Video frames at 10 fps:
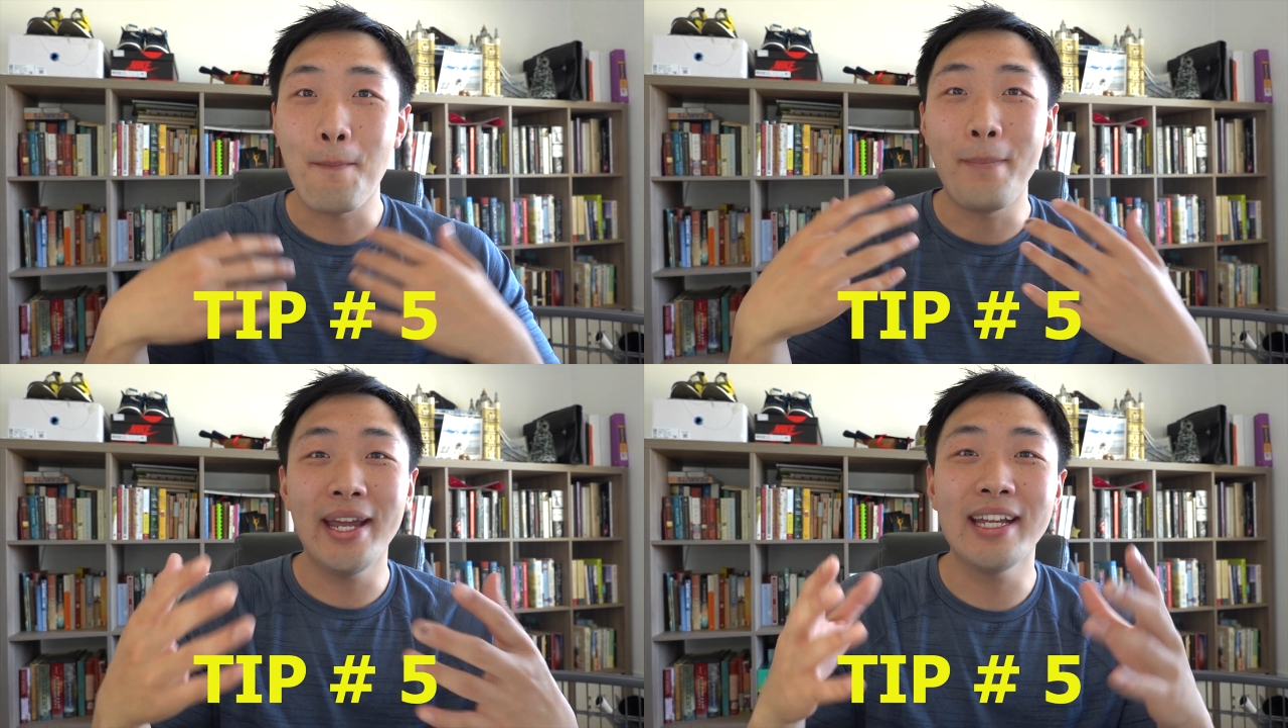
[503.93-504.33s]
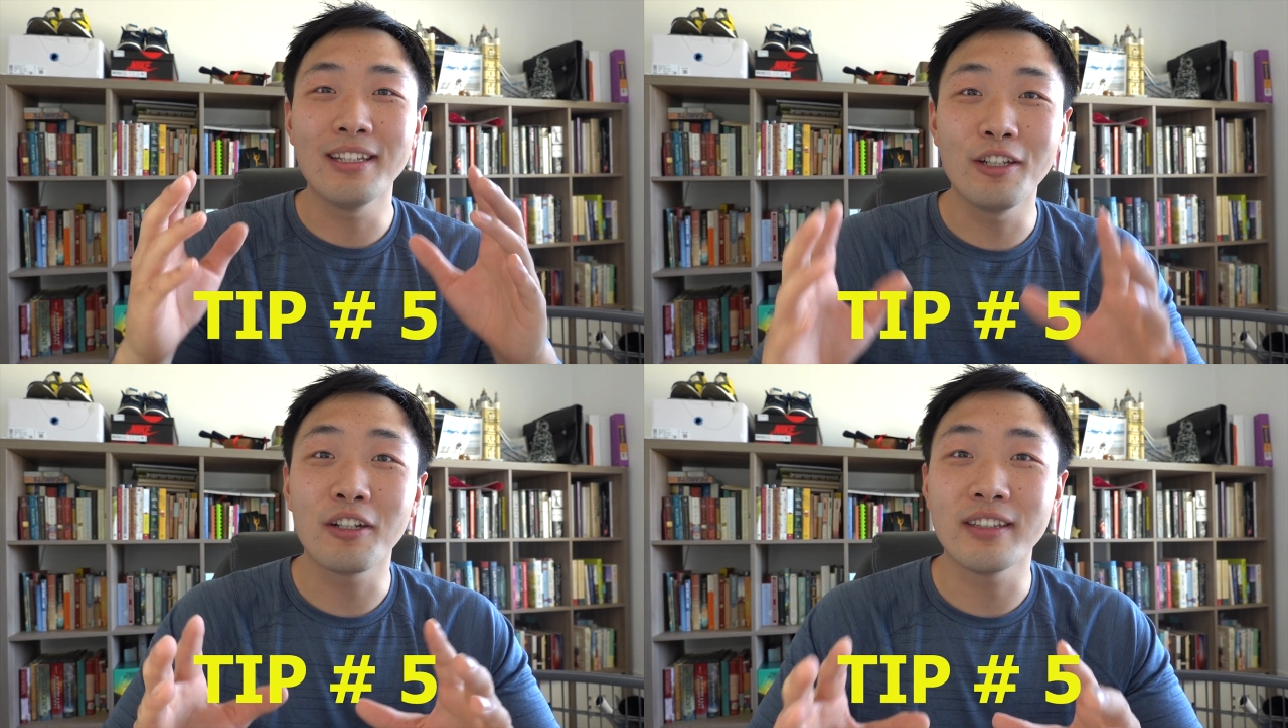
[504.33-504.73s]
make it
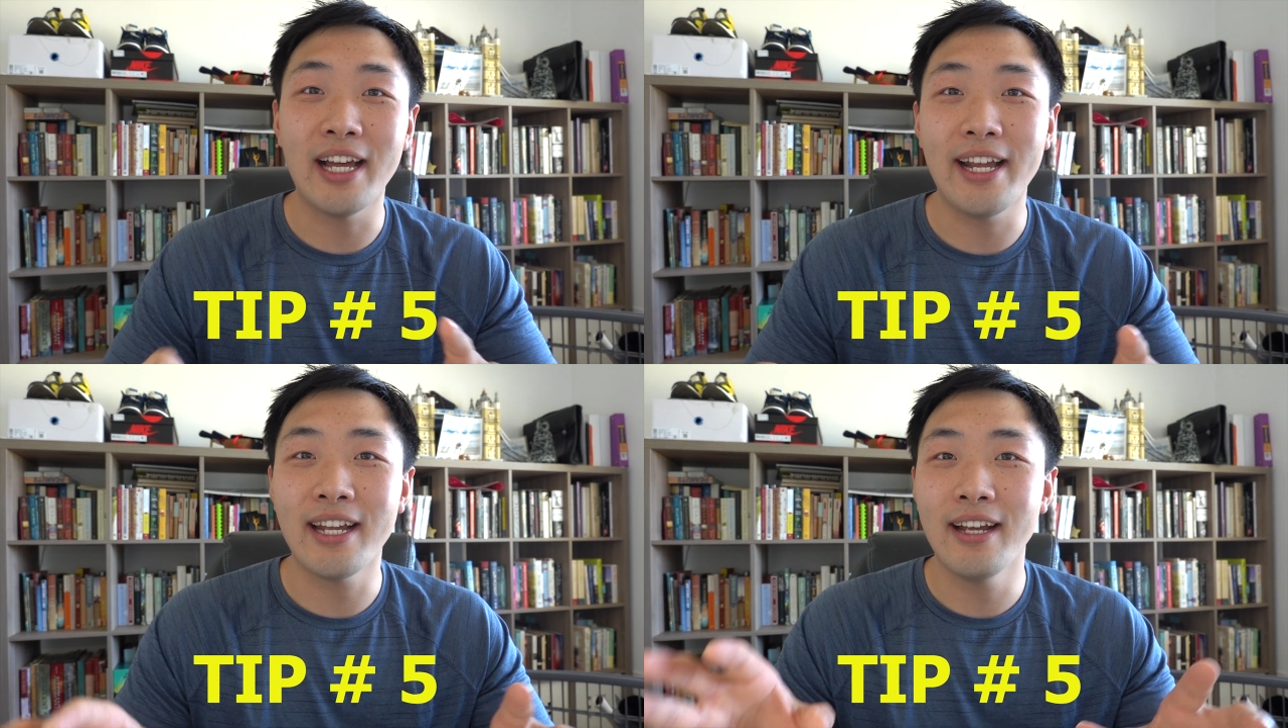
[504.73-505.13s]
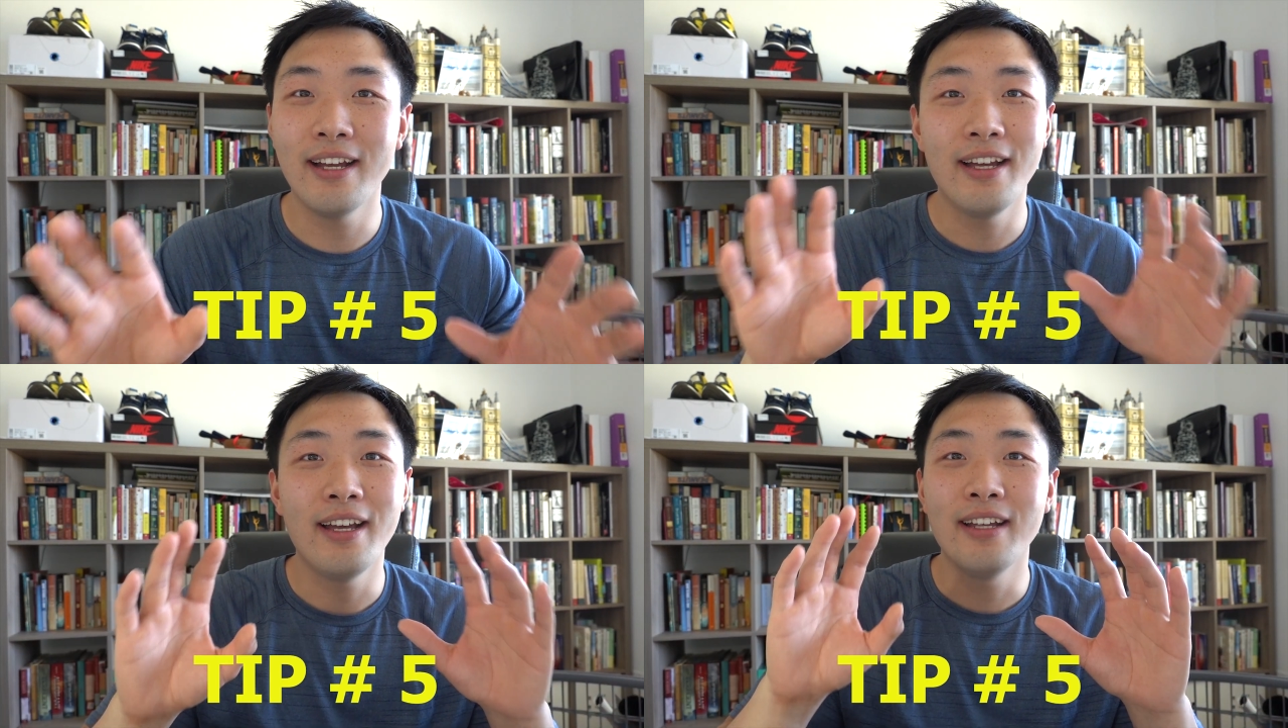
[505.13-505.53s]
look like
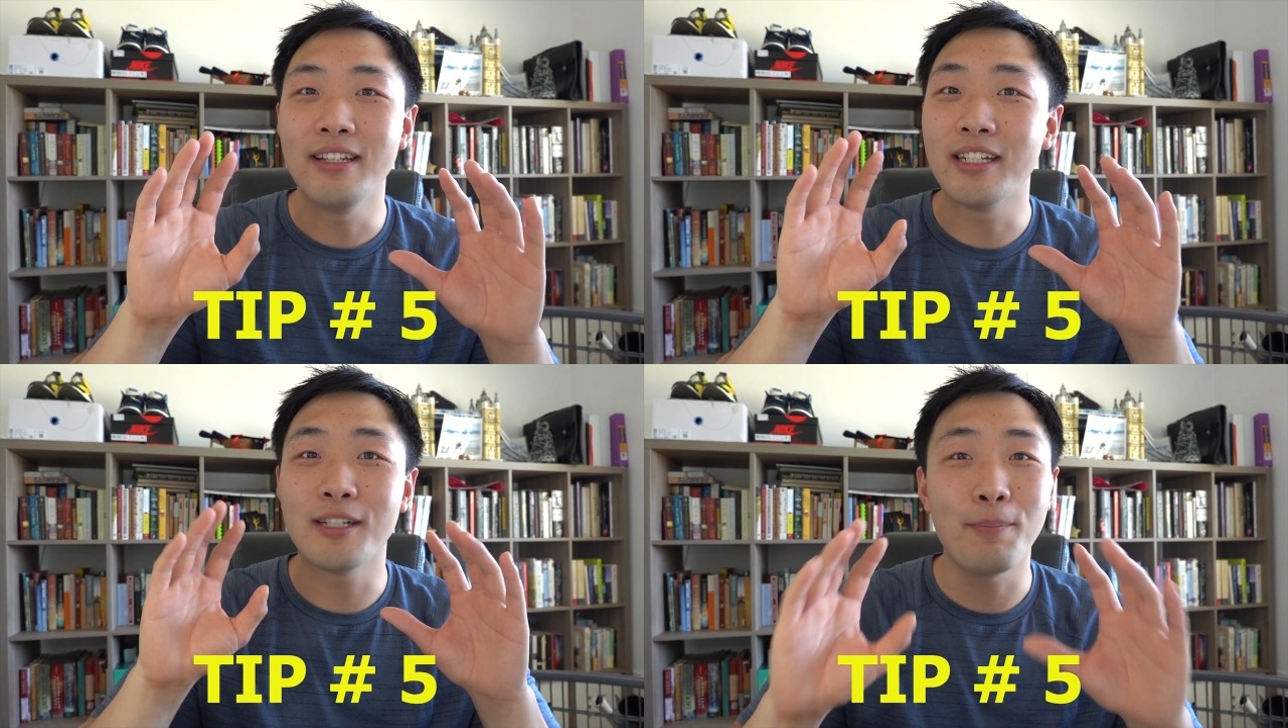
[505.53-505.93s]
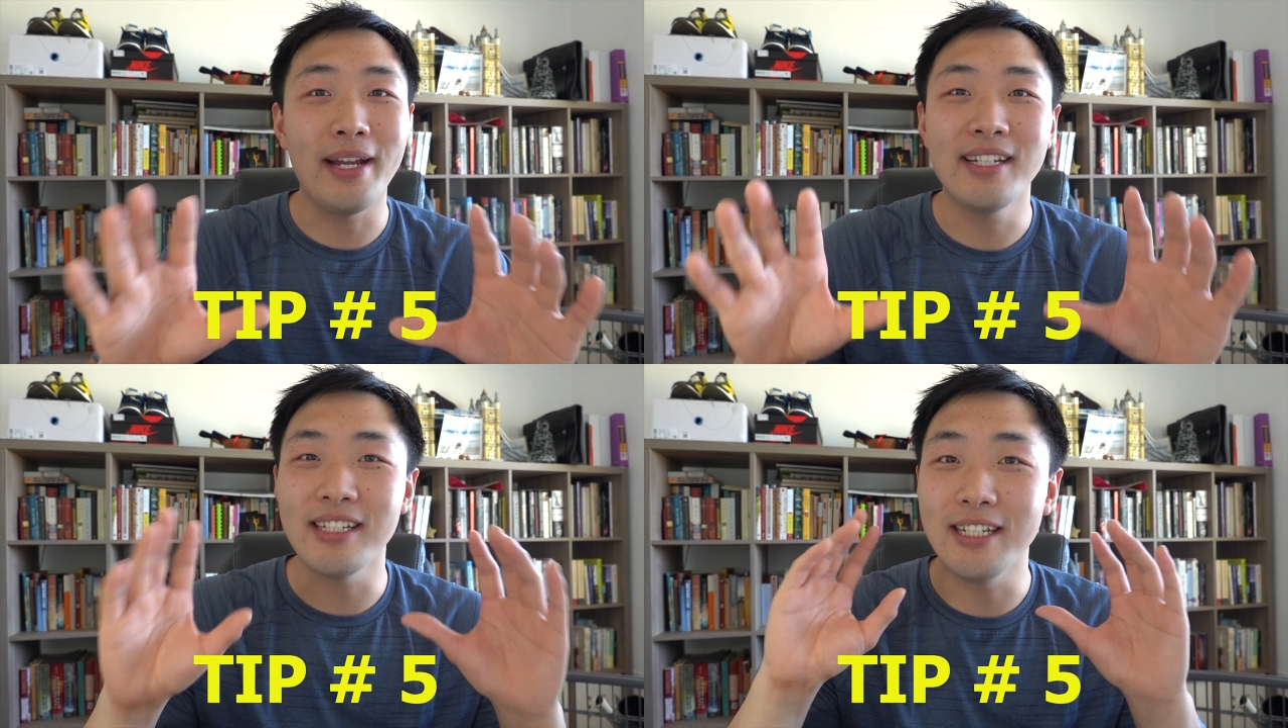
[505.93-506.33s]
the
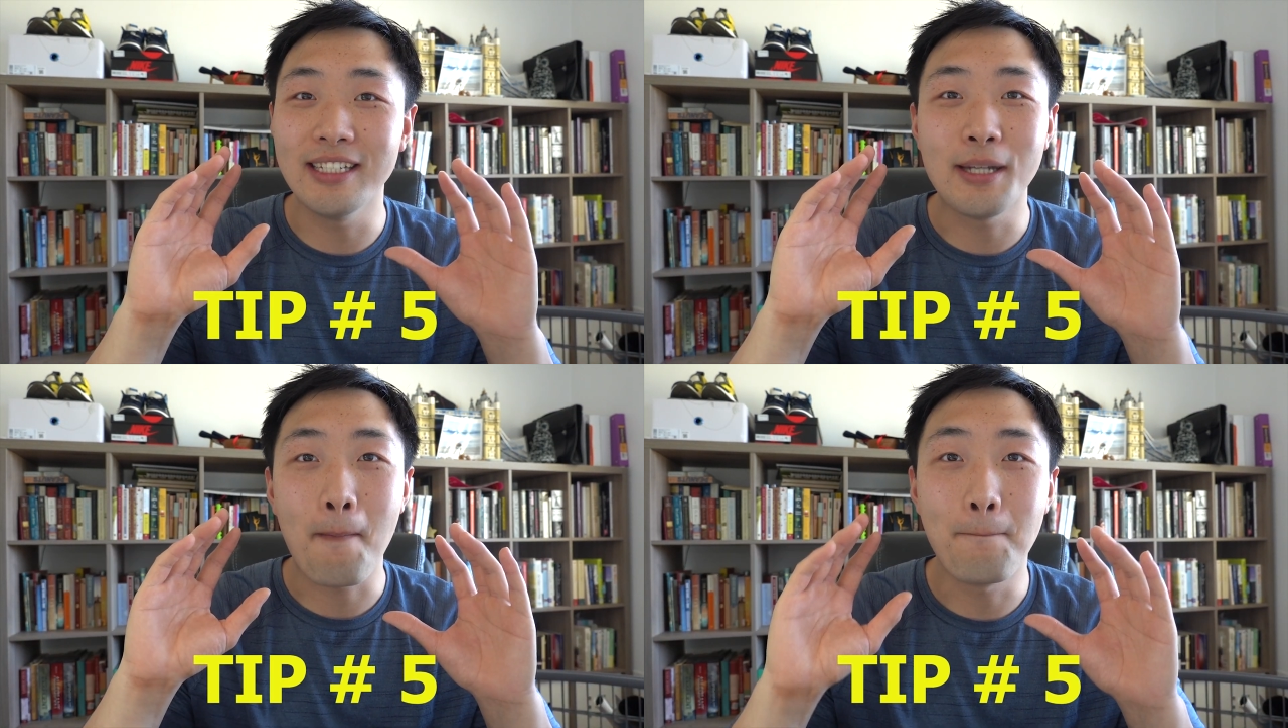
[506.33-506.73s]
space is